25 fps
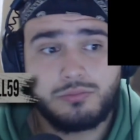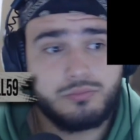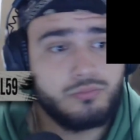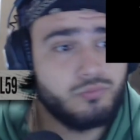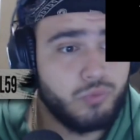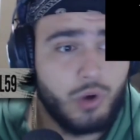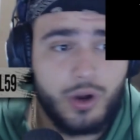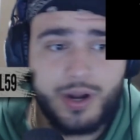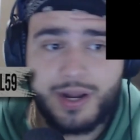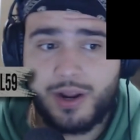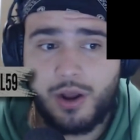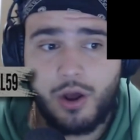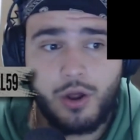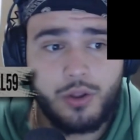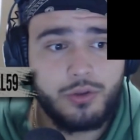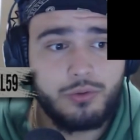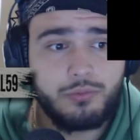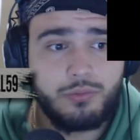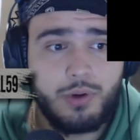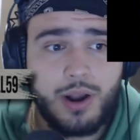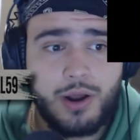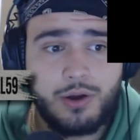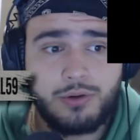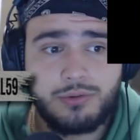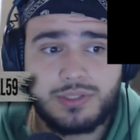Running all the
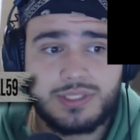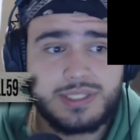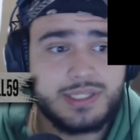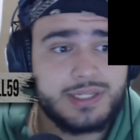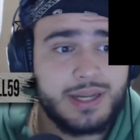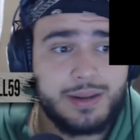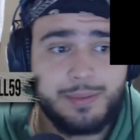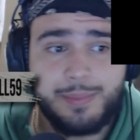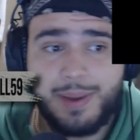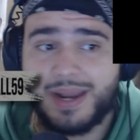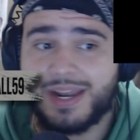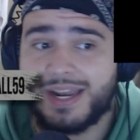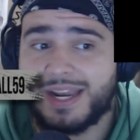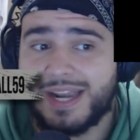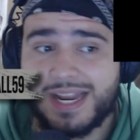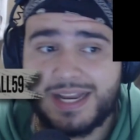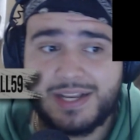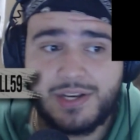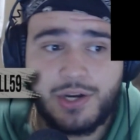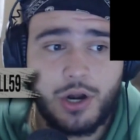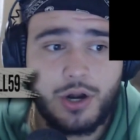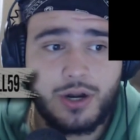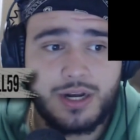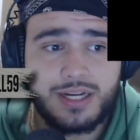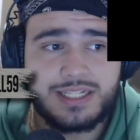routes, commanded
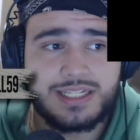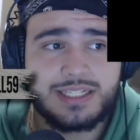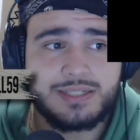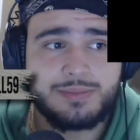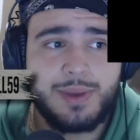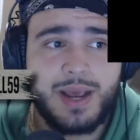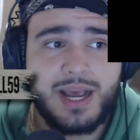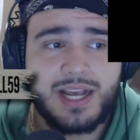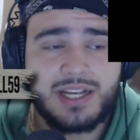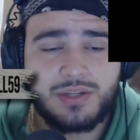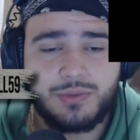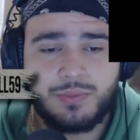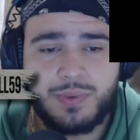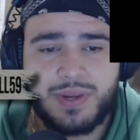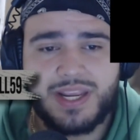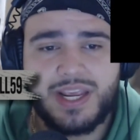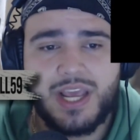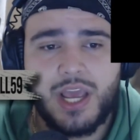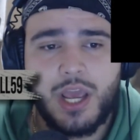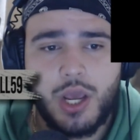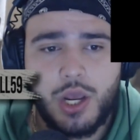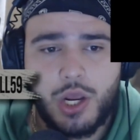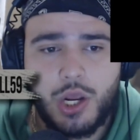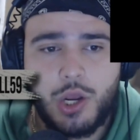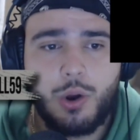8 targets this past
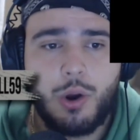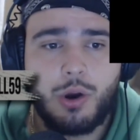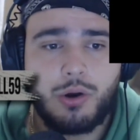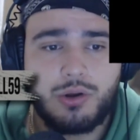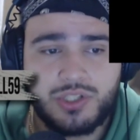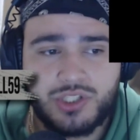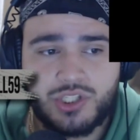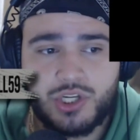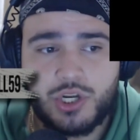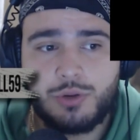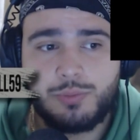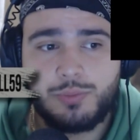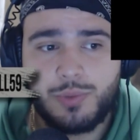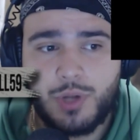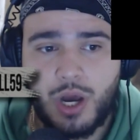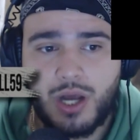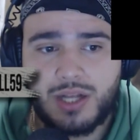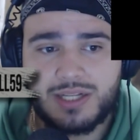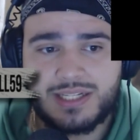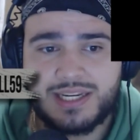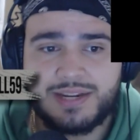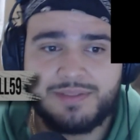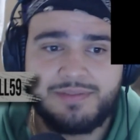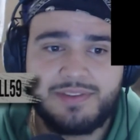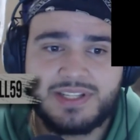week. Go out and scoop
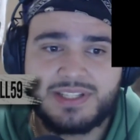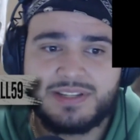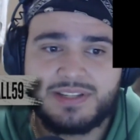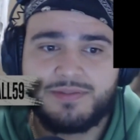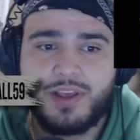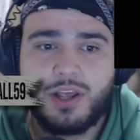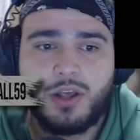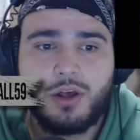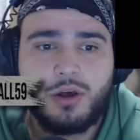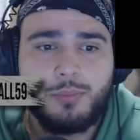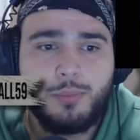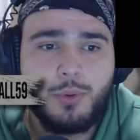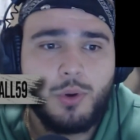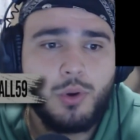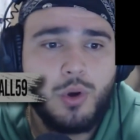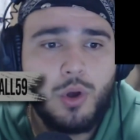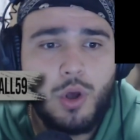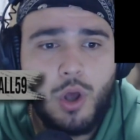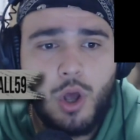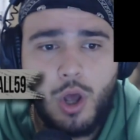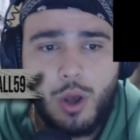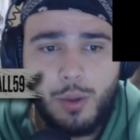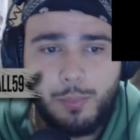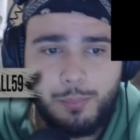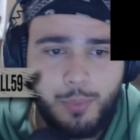Dotson if he's
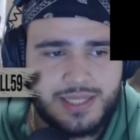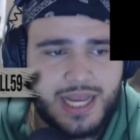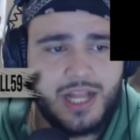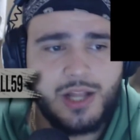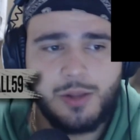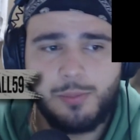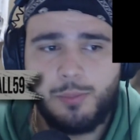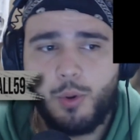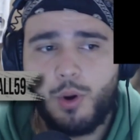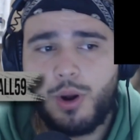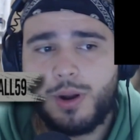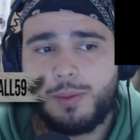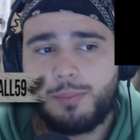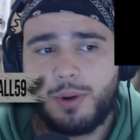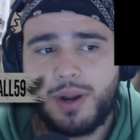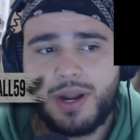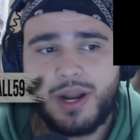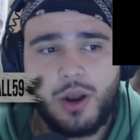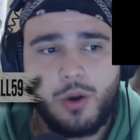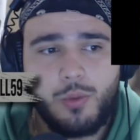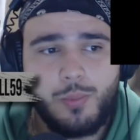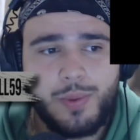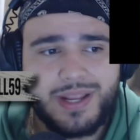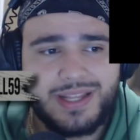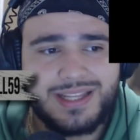available. Tyler Boyd,
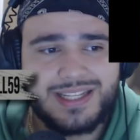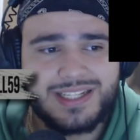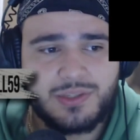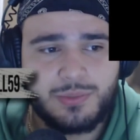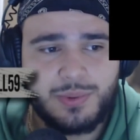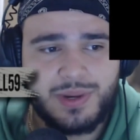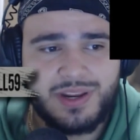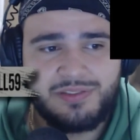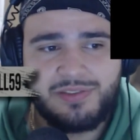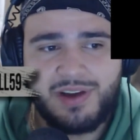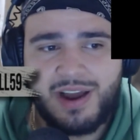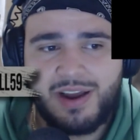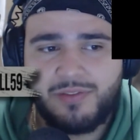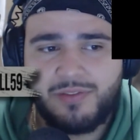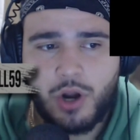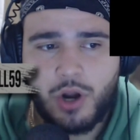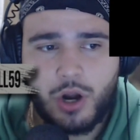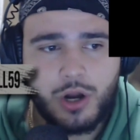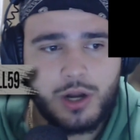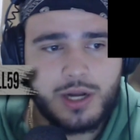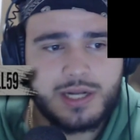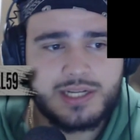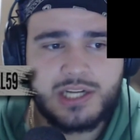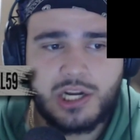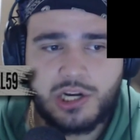breakout week this week,
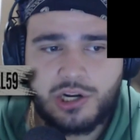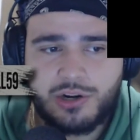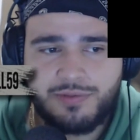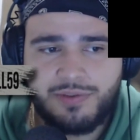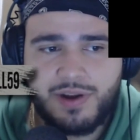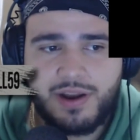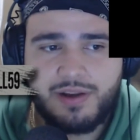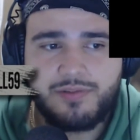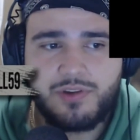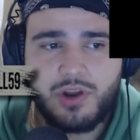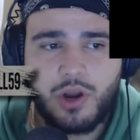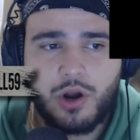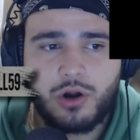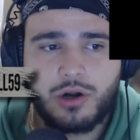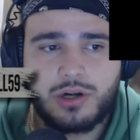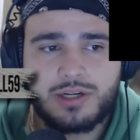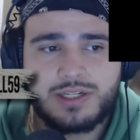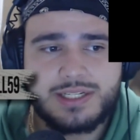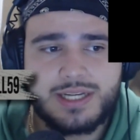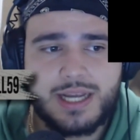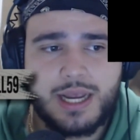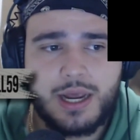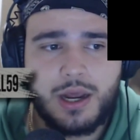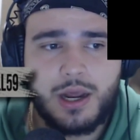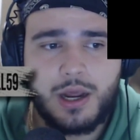targets, 105
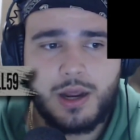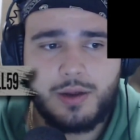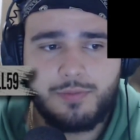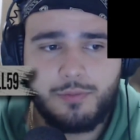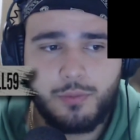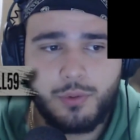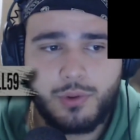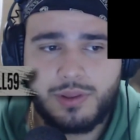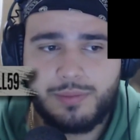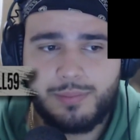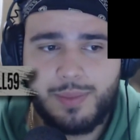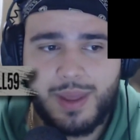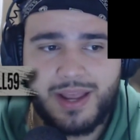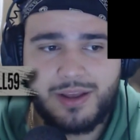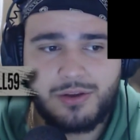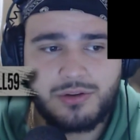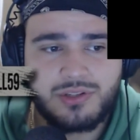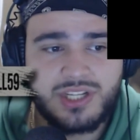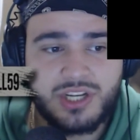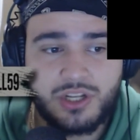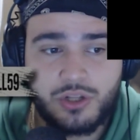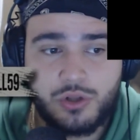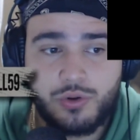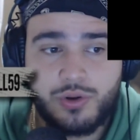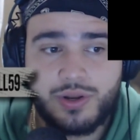yards for the
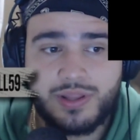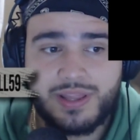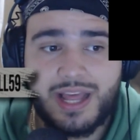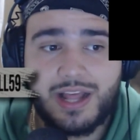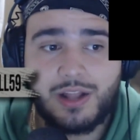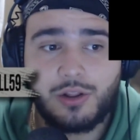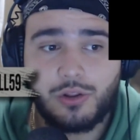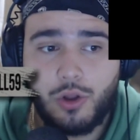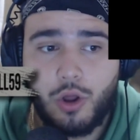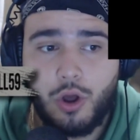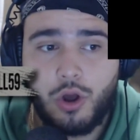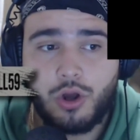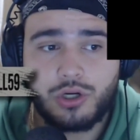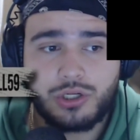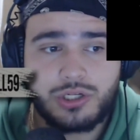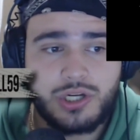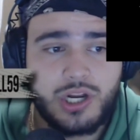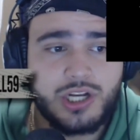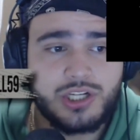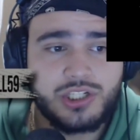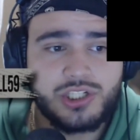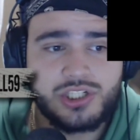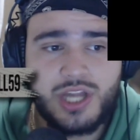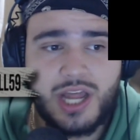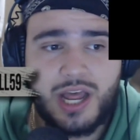Bengals, including that long
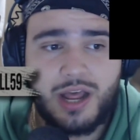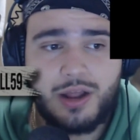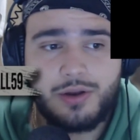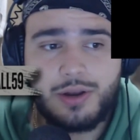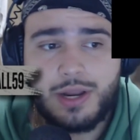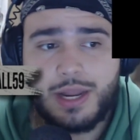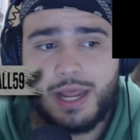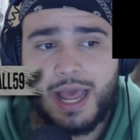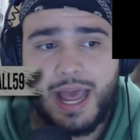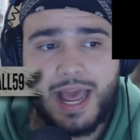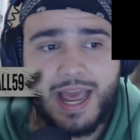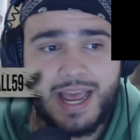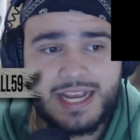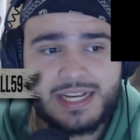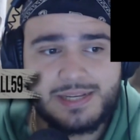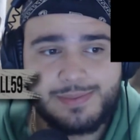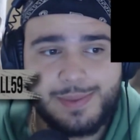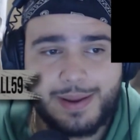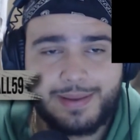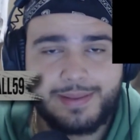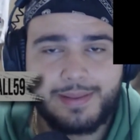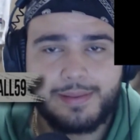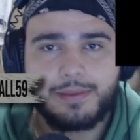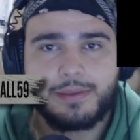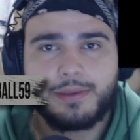touchdown. I
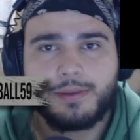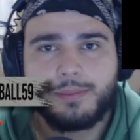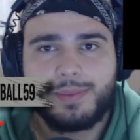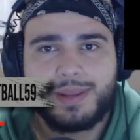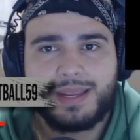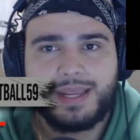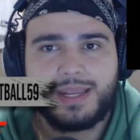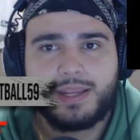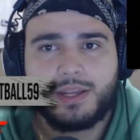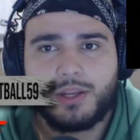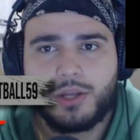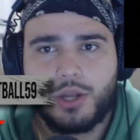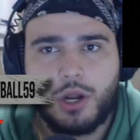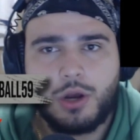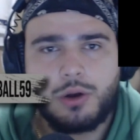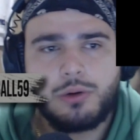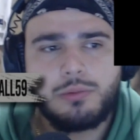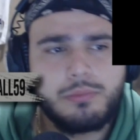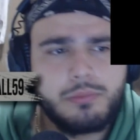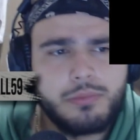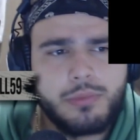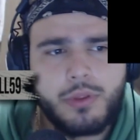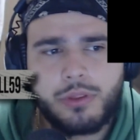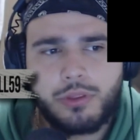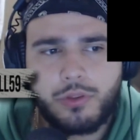expect him to be, you know,
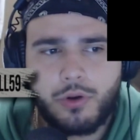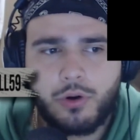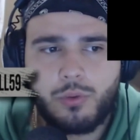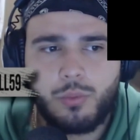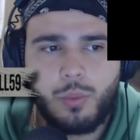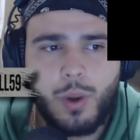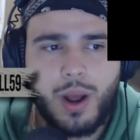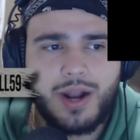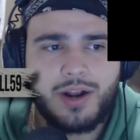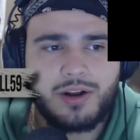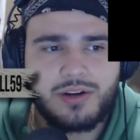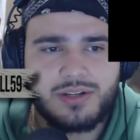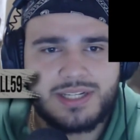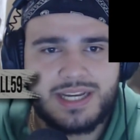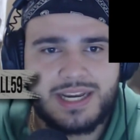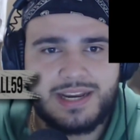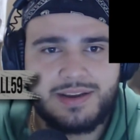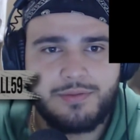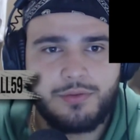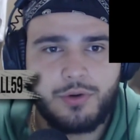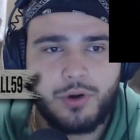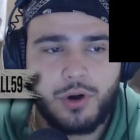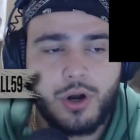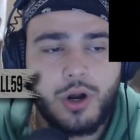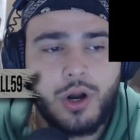the third wide
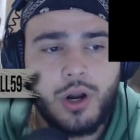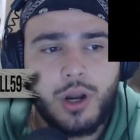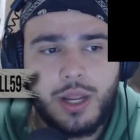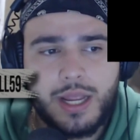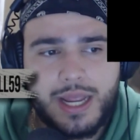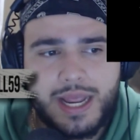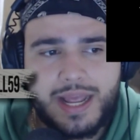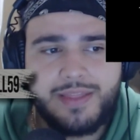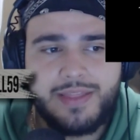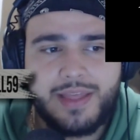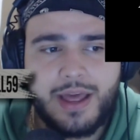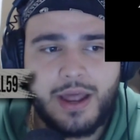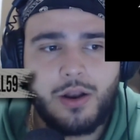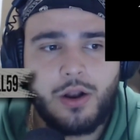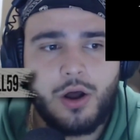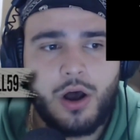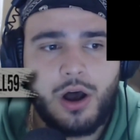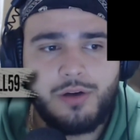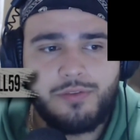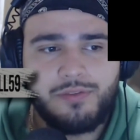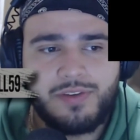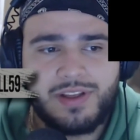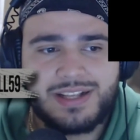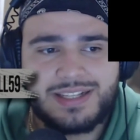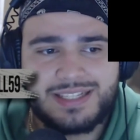receiver in that
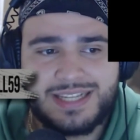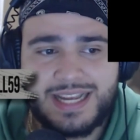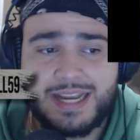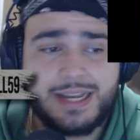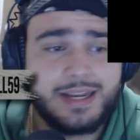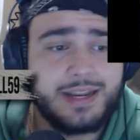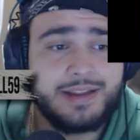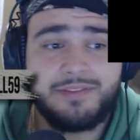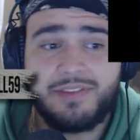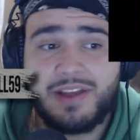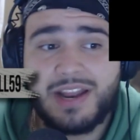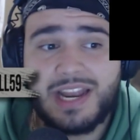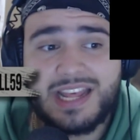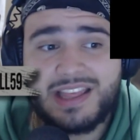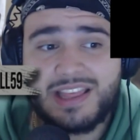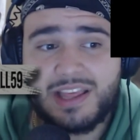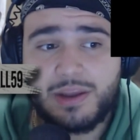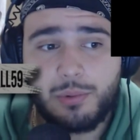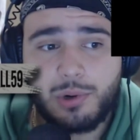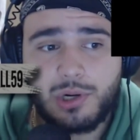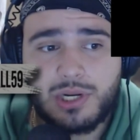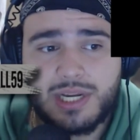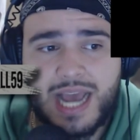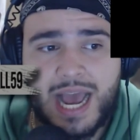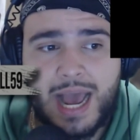offense. And if
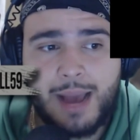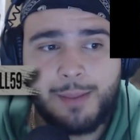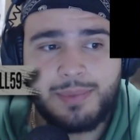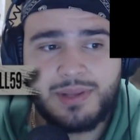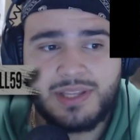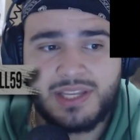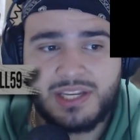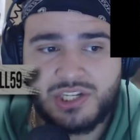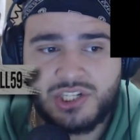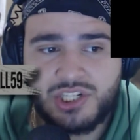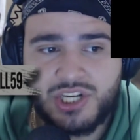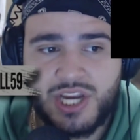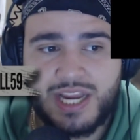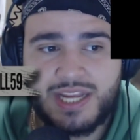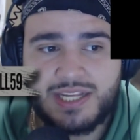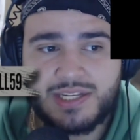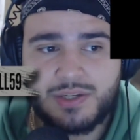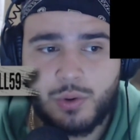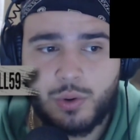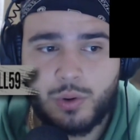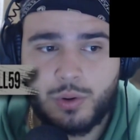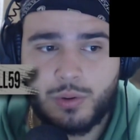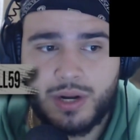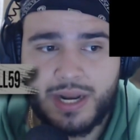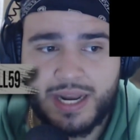anything were to happen to
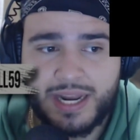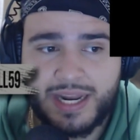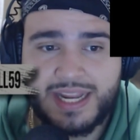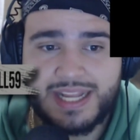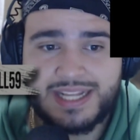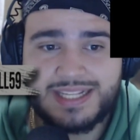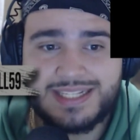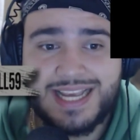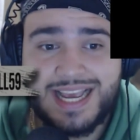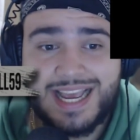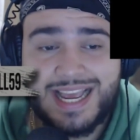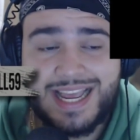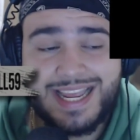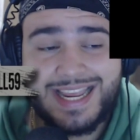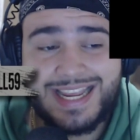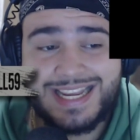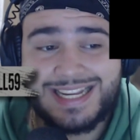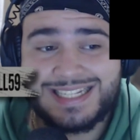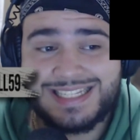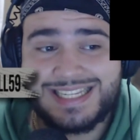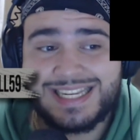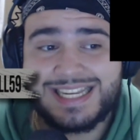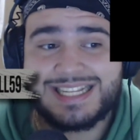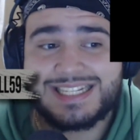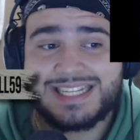Chase or Higgins,
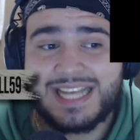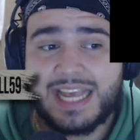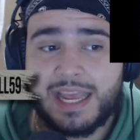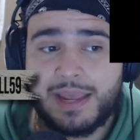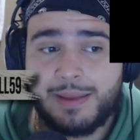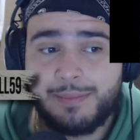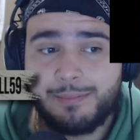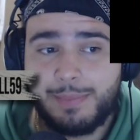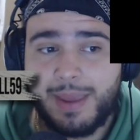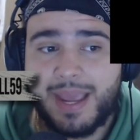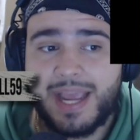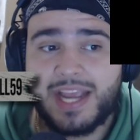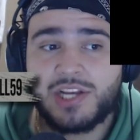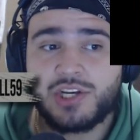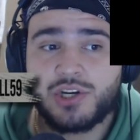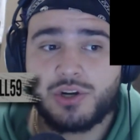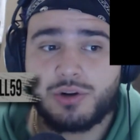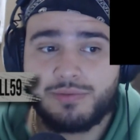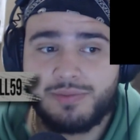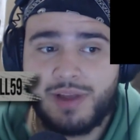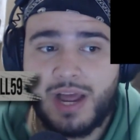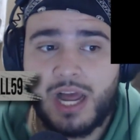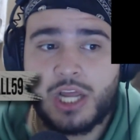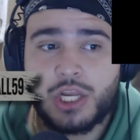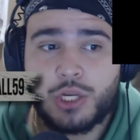he sees a
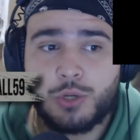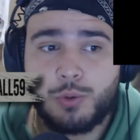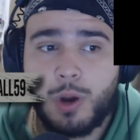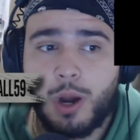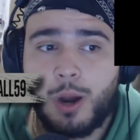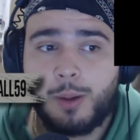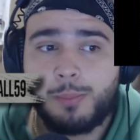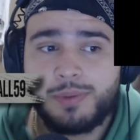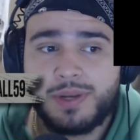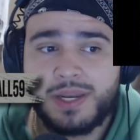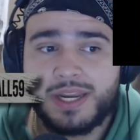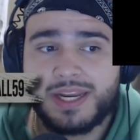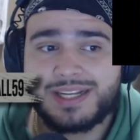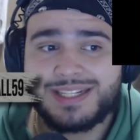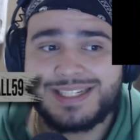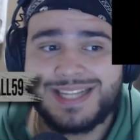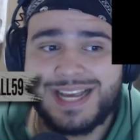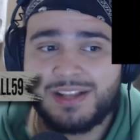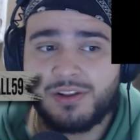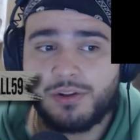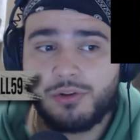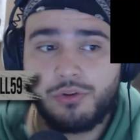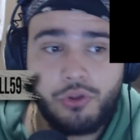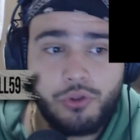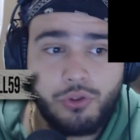major value uptick
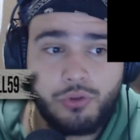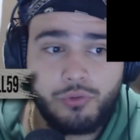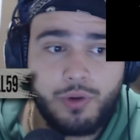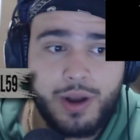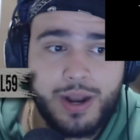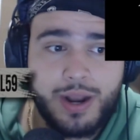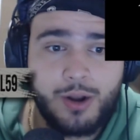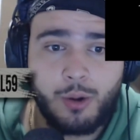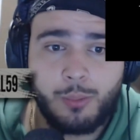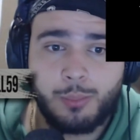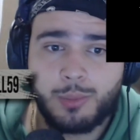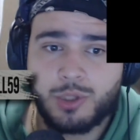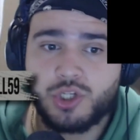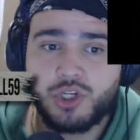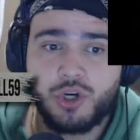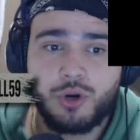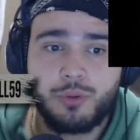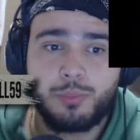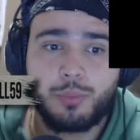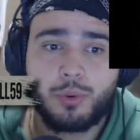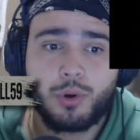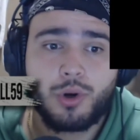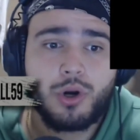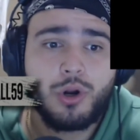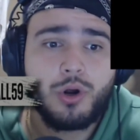tethered to the right arm of
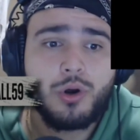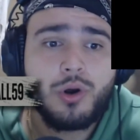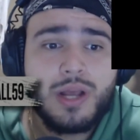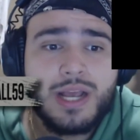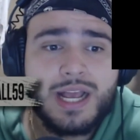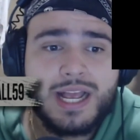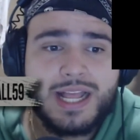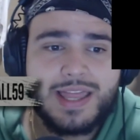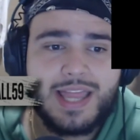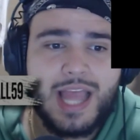Joe Burrow.